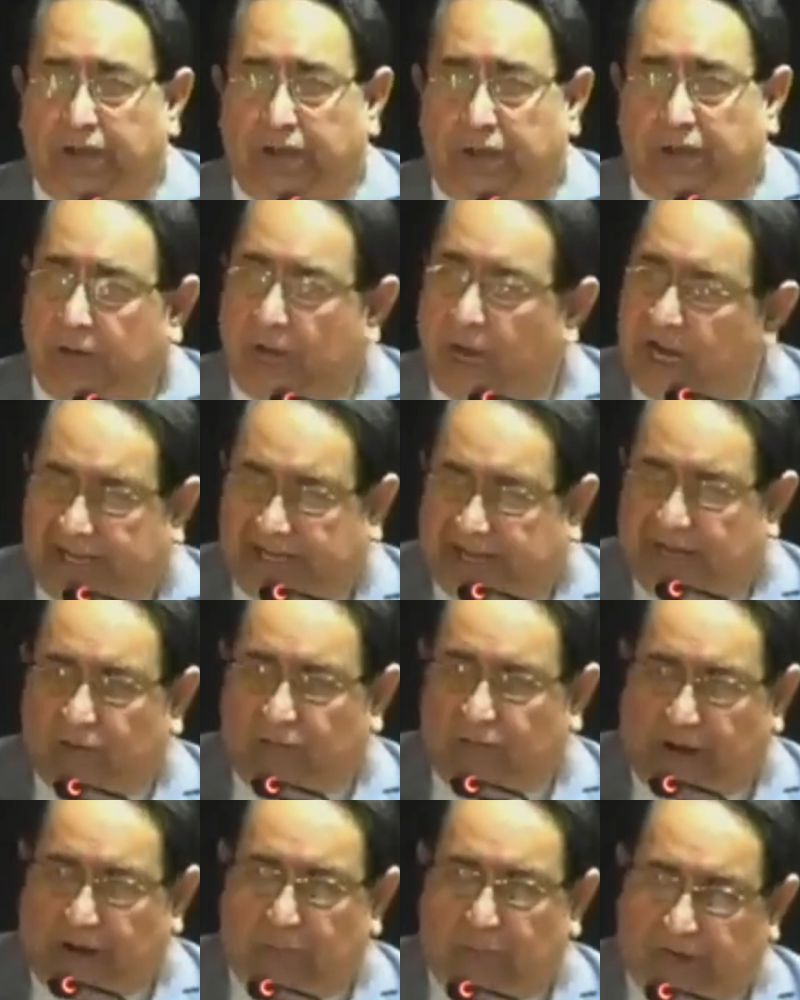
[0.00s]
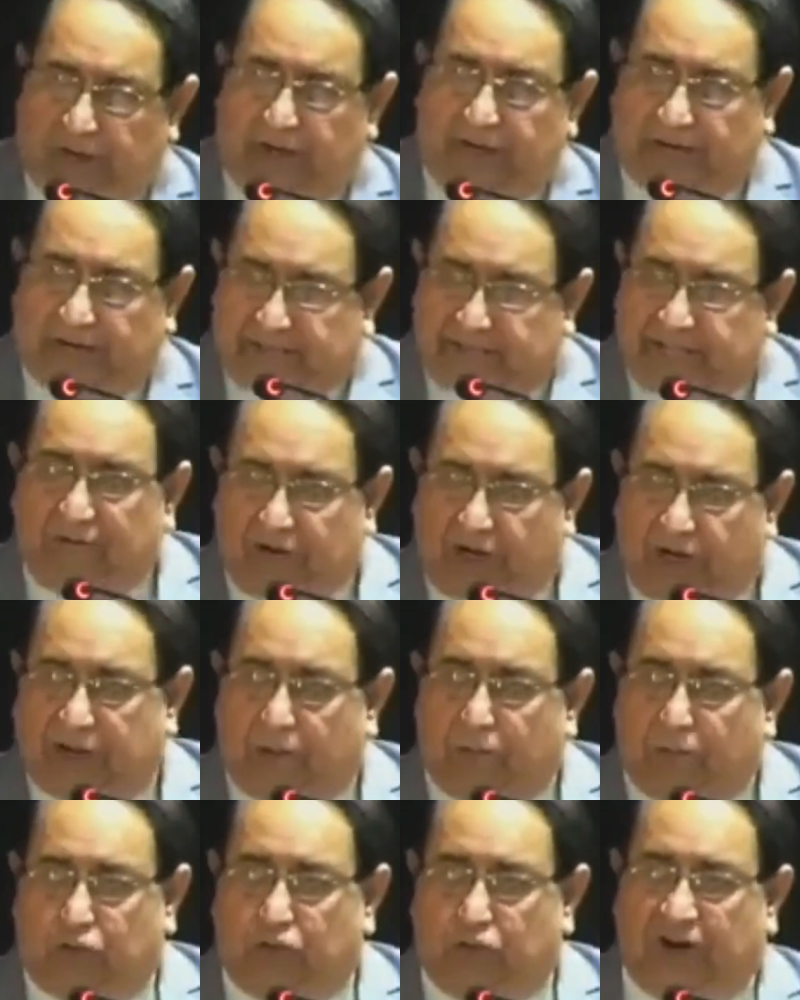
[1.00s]
ruling. I'll take 1 minute and then
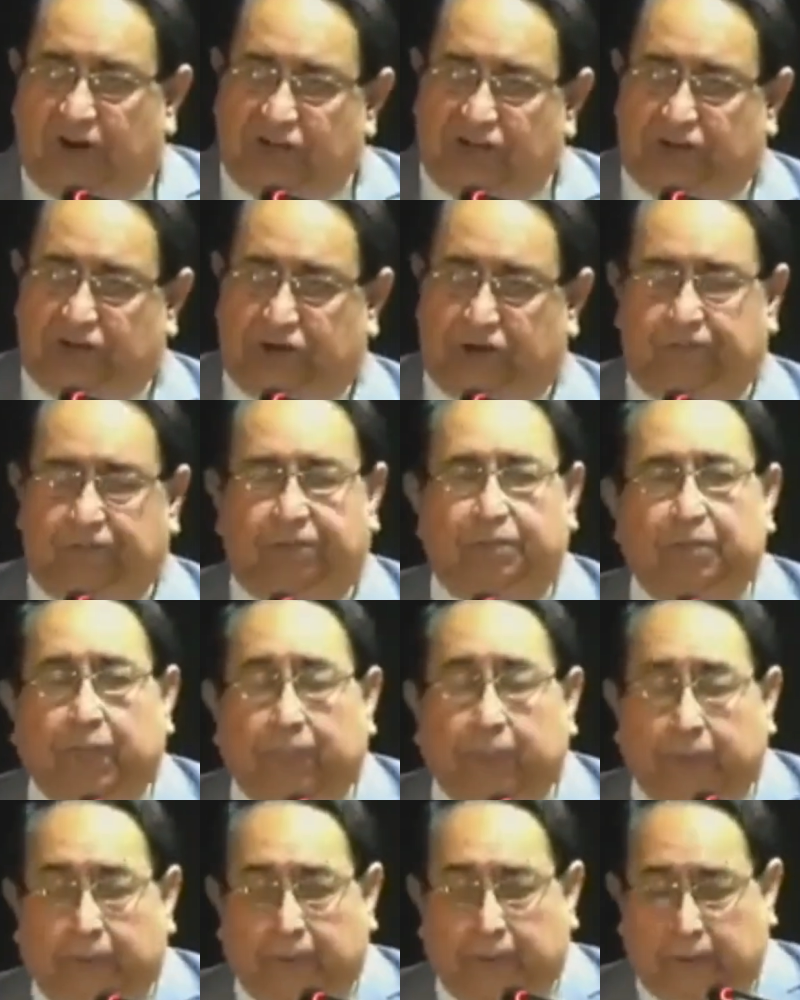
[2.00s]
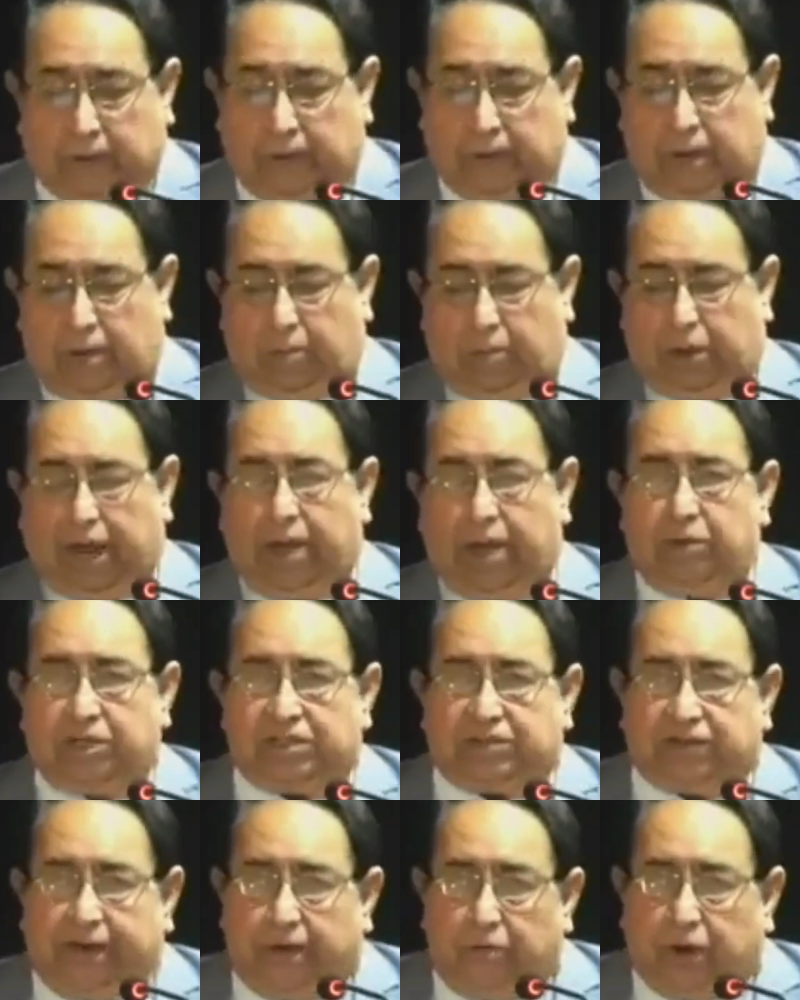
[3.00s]
we'll come to Nawaz Sharif.
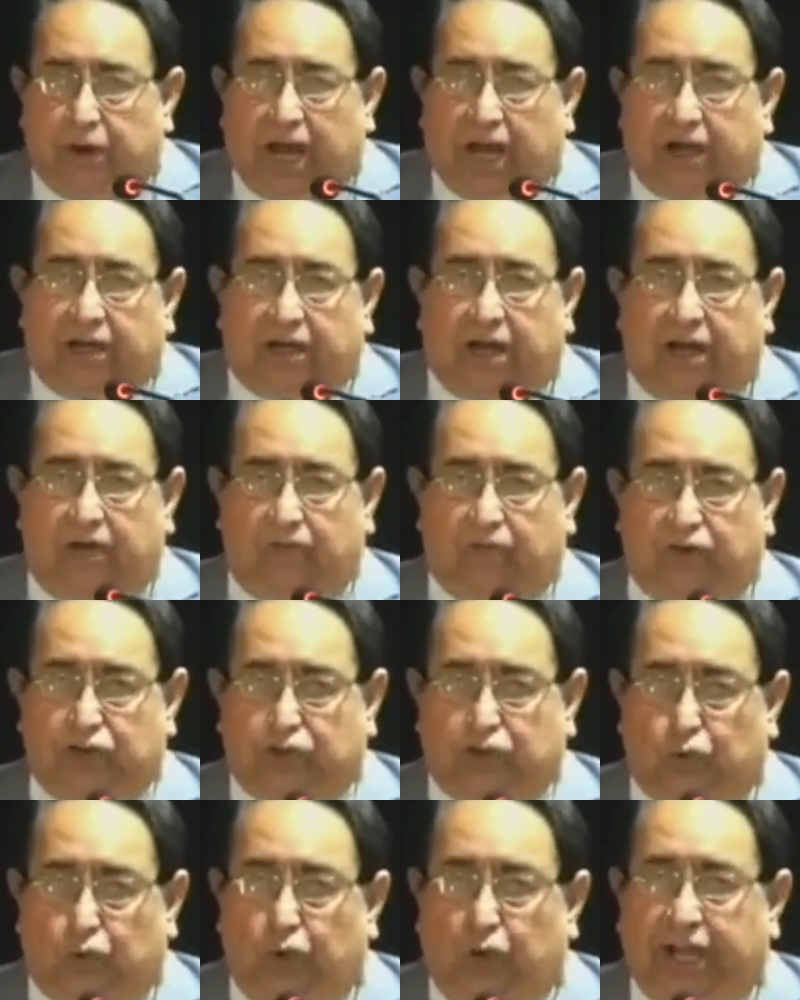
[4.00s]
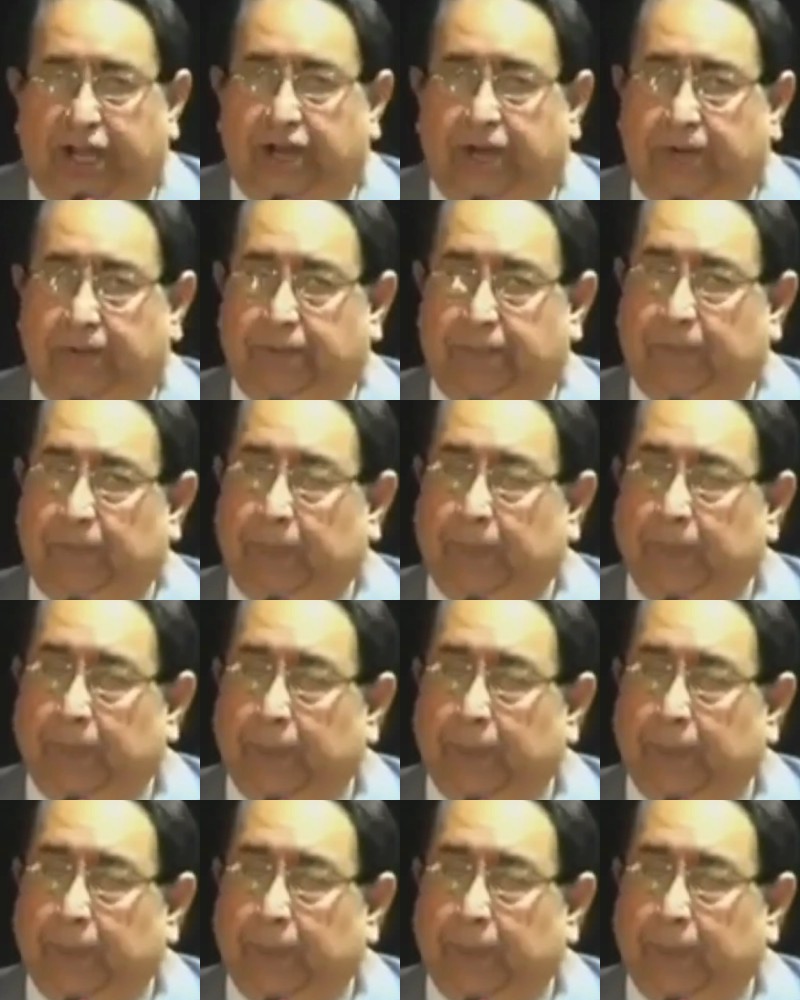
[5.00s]
Prime Minister Imran Khan was ruling.